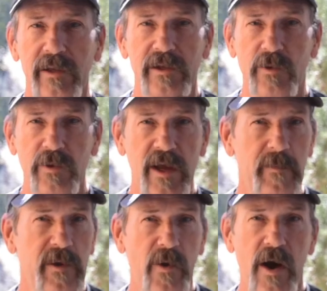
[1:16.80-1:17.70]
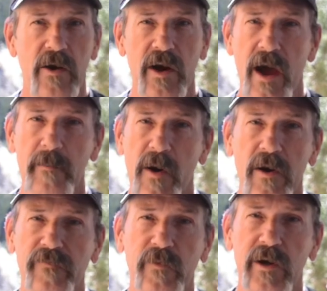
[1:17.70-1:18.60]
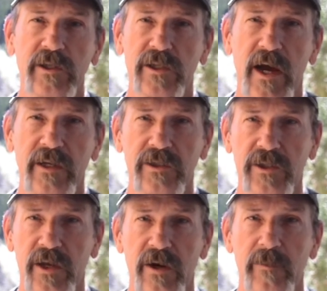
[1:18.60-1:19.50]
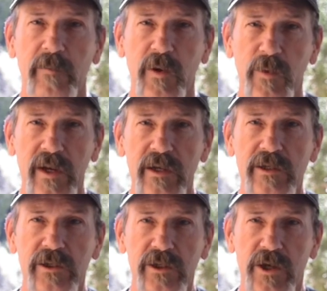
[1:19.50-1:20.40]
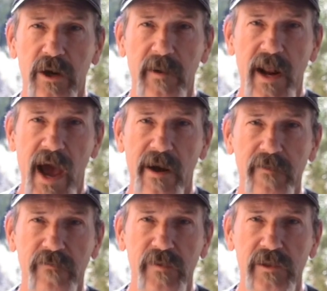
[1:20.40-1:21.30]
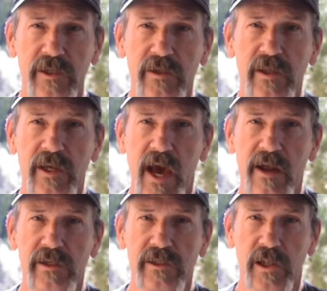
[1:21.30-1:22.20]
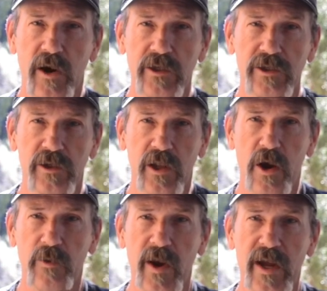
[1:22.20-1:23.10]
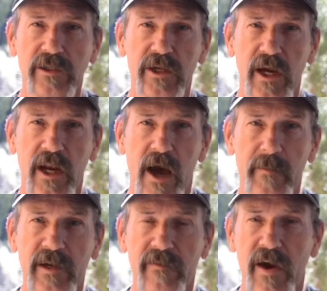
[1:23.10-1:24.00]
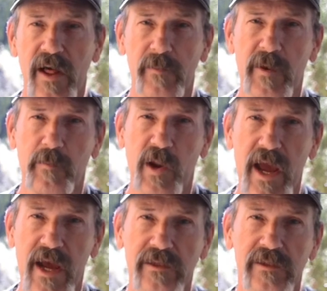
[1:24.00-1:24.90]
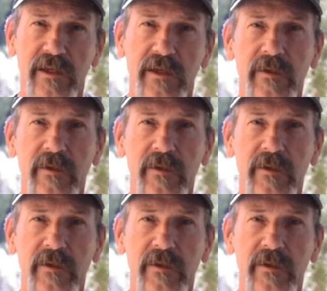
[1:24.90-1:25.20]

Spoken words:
Don't get me wrong, I'm all for a science center, but we need to determine how it fits into the county's larger long-range economic development plans.